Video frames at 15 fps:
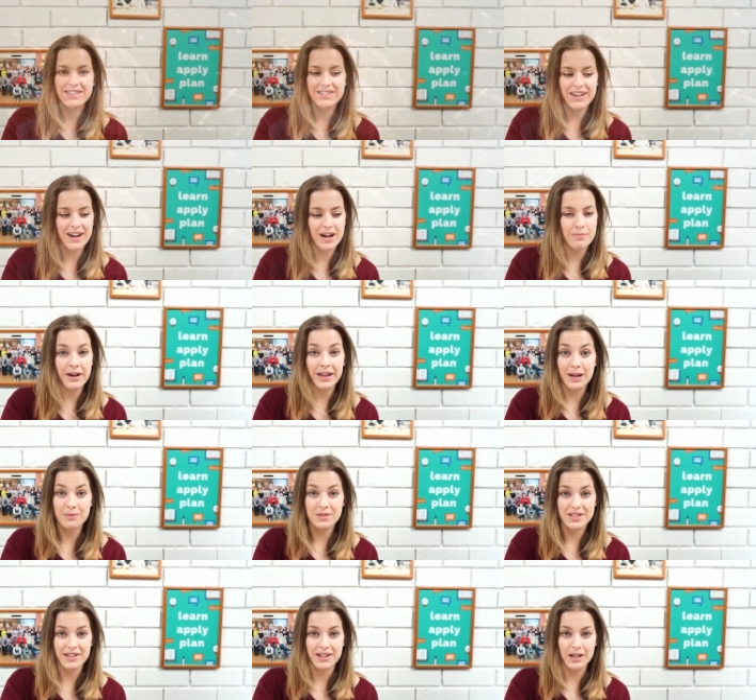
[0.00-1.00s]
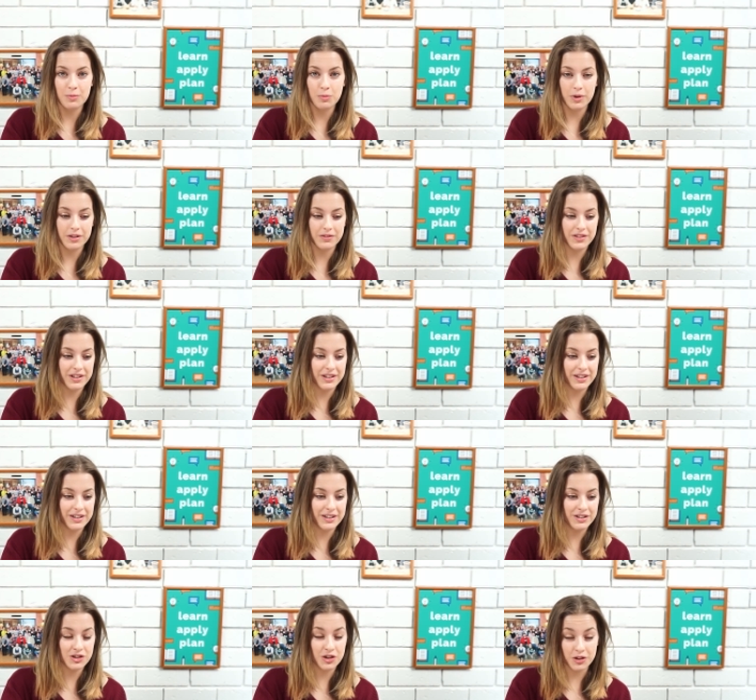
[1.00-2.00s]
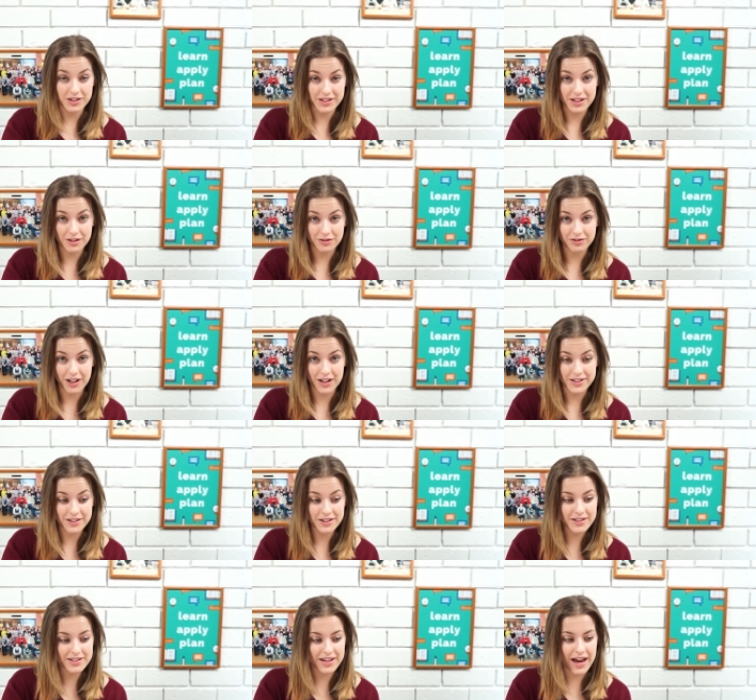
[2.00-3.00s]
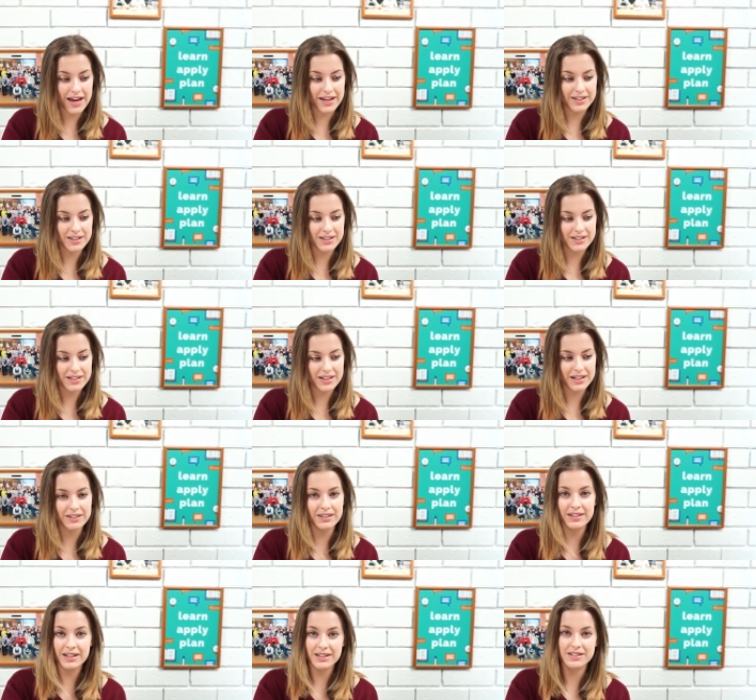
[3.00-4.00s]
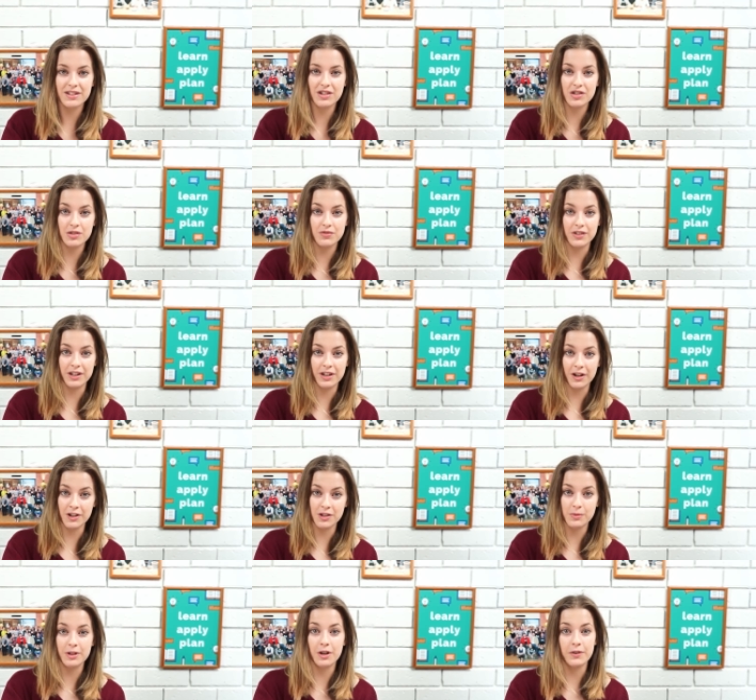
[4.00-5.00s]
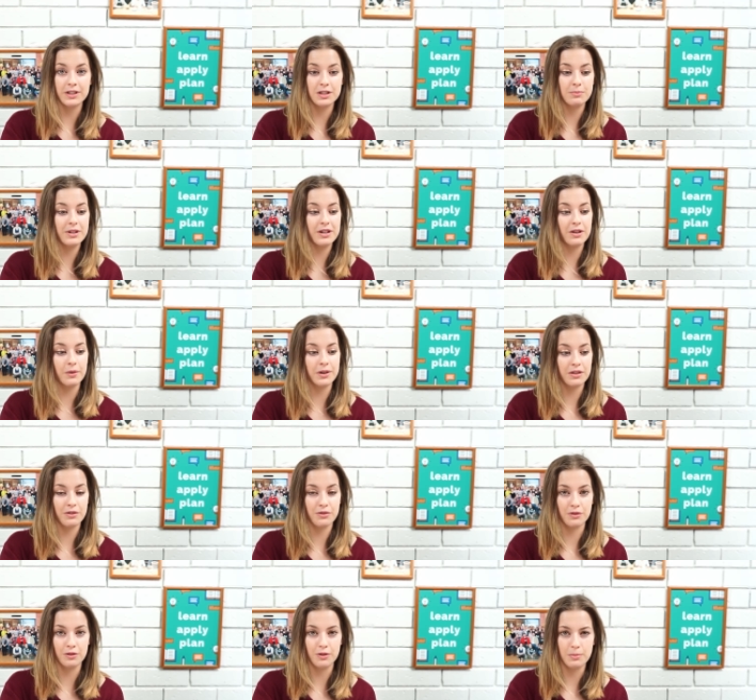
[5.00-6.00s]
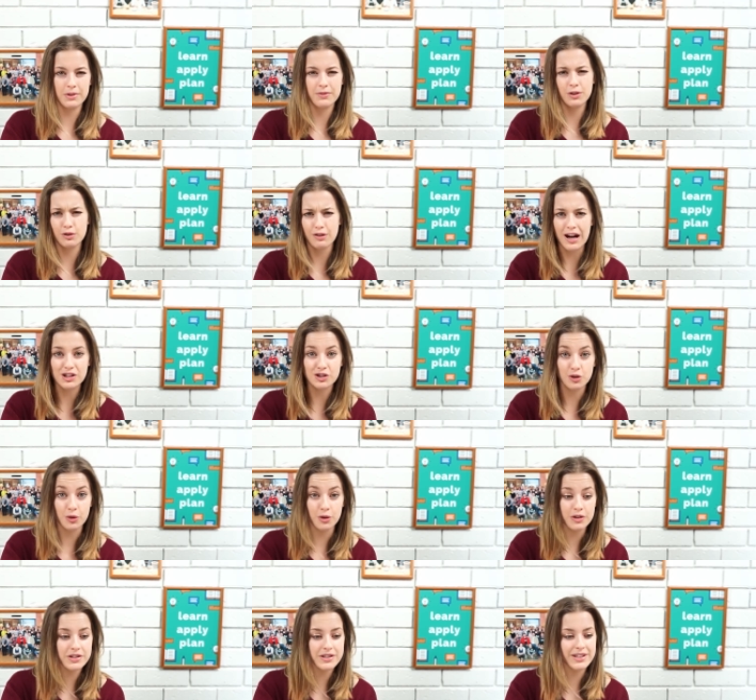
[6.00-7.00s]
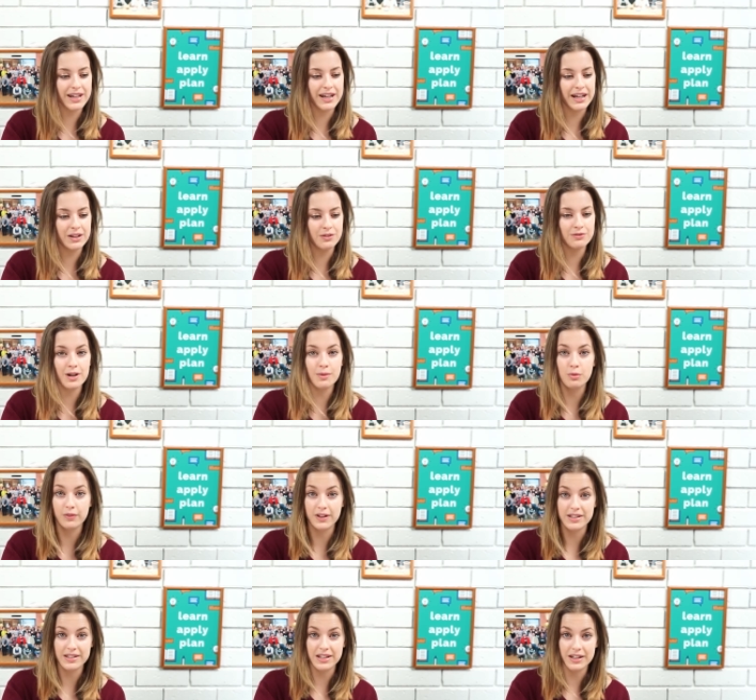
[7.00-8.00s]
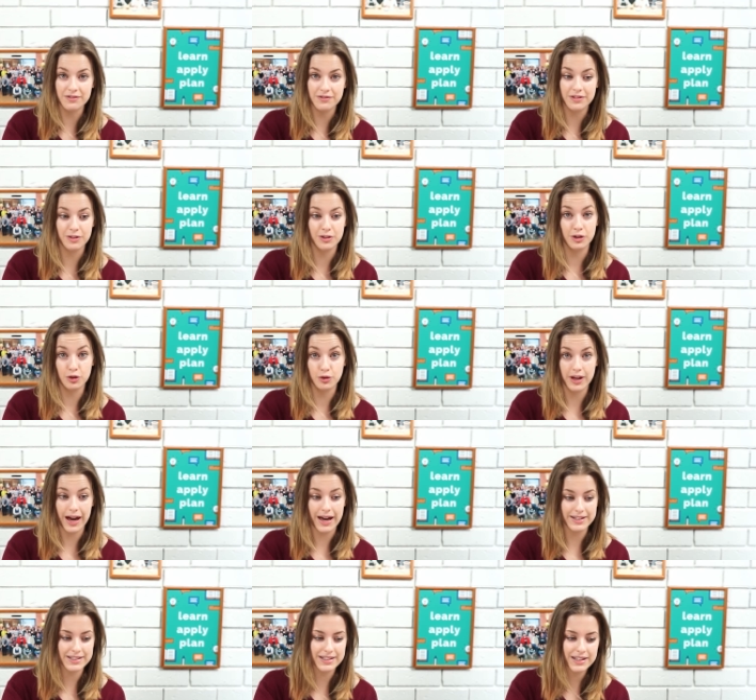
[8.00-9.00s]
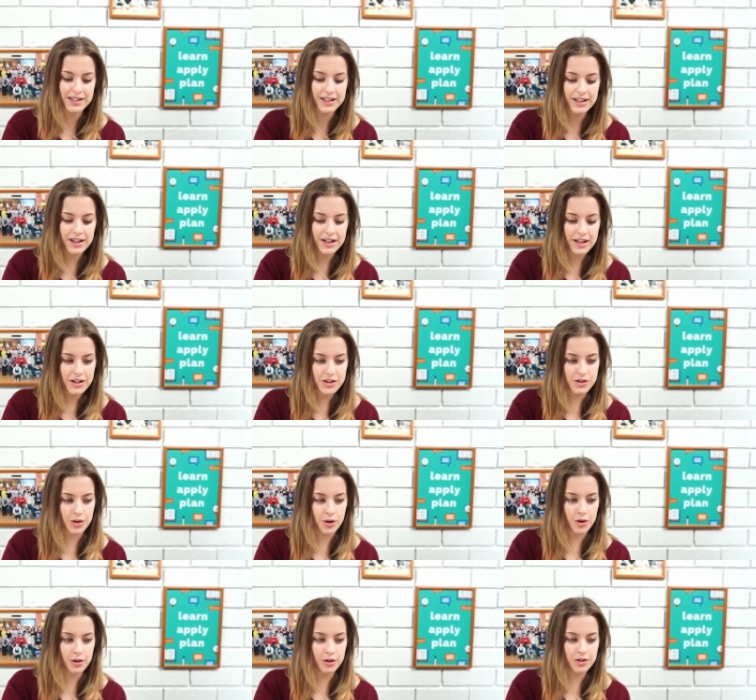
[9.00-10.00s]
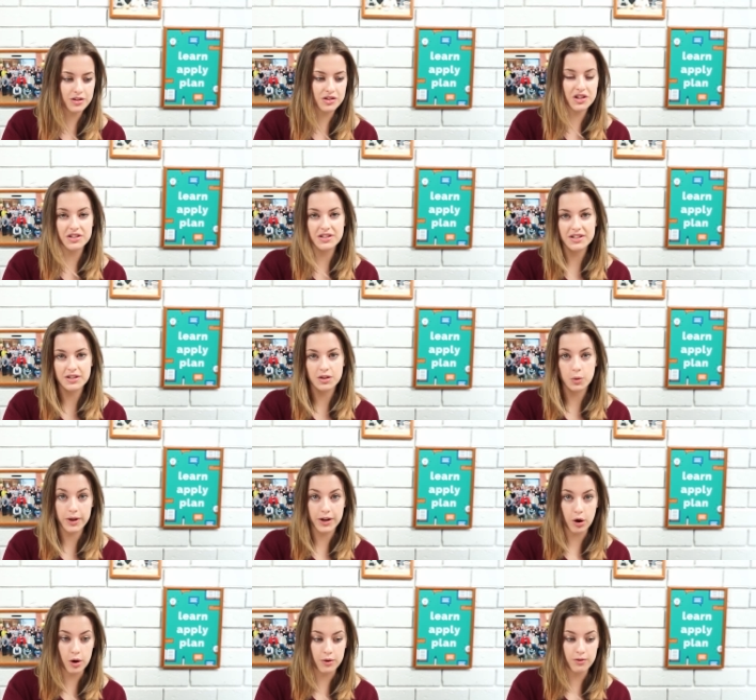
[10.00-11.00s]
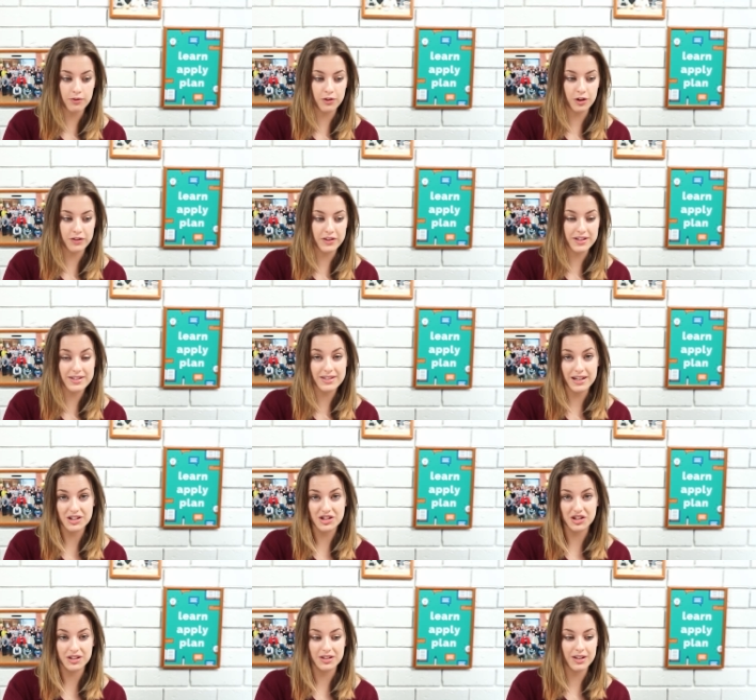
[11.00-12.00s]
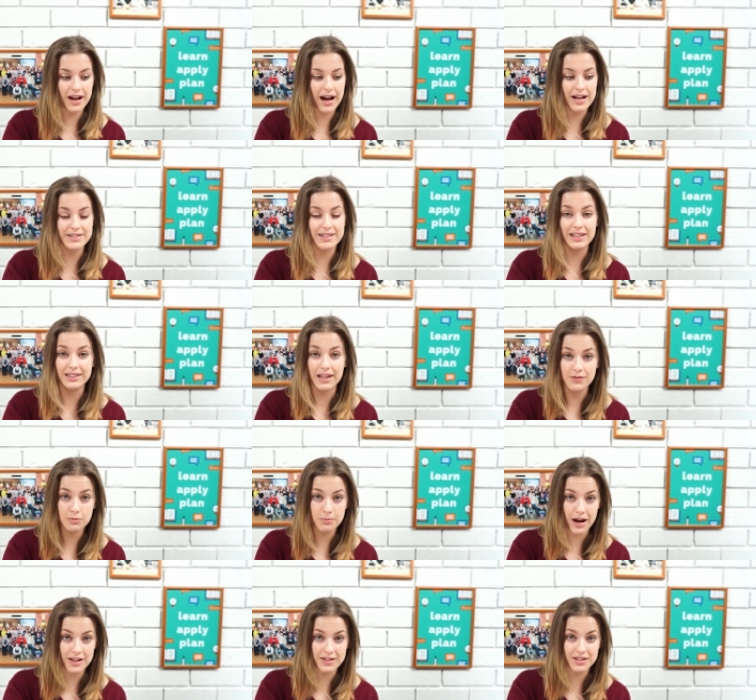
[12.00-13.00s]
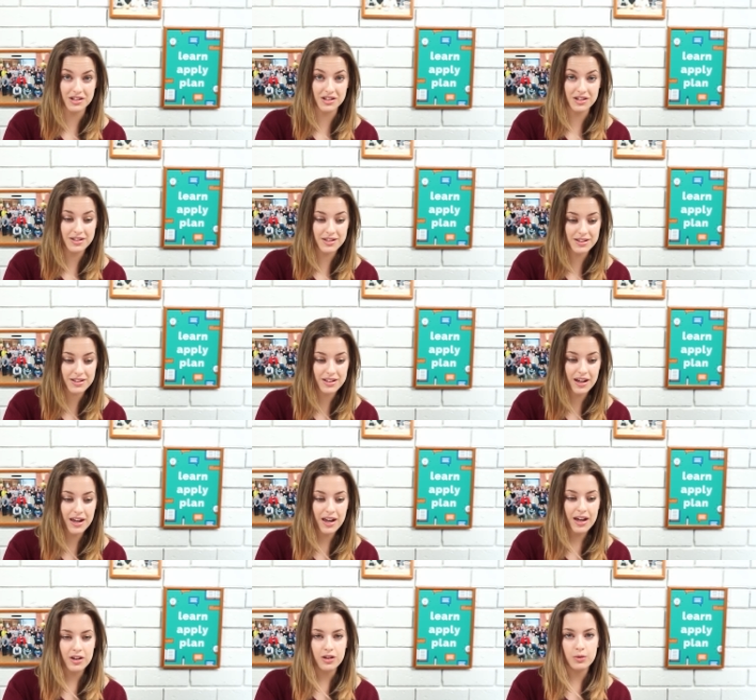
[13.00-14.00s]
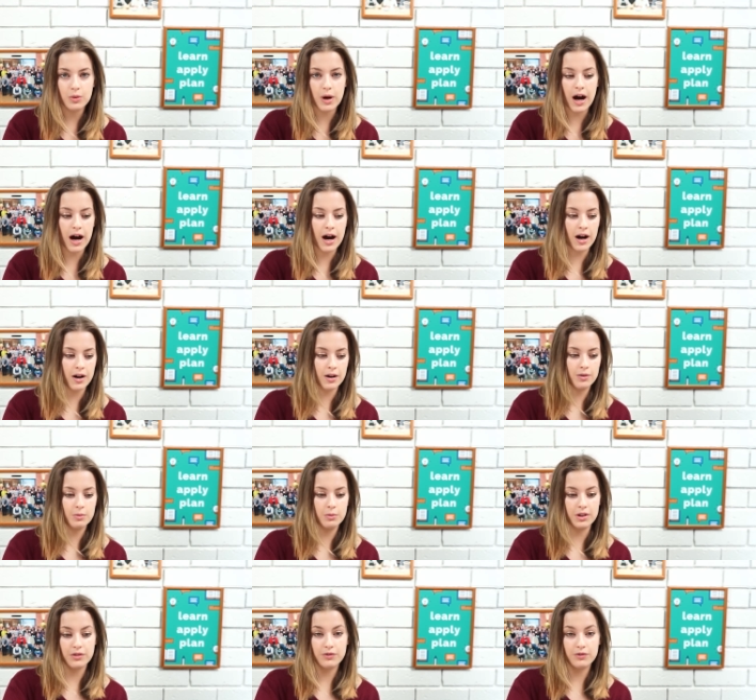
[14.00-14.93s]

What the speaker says: my name is Sarah. I'm one of the tutors here at Fraser's, and in the next series of videos we're going to be going through a bit of a crash course in verbal reasoning for the UCAT. So just as a quick overview, this section has 11 passages with